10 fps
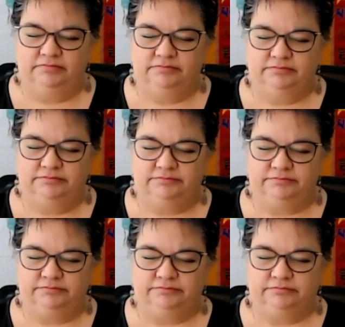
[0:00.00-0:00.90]

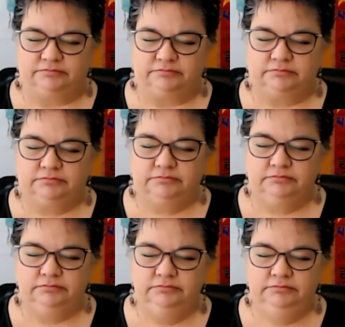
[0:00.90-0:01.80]

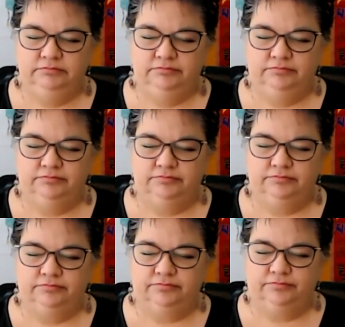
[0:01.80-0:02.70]

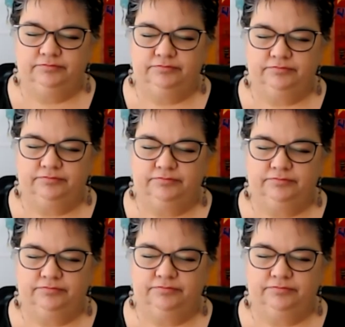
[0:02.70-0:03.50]
[no speech]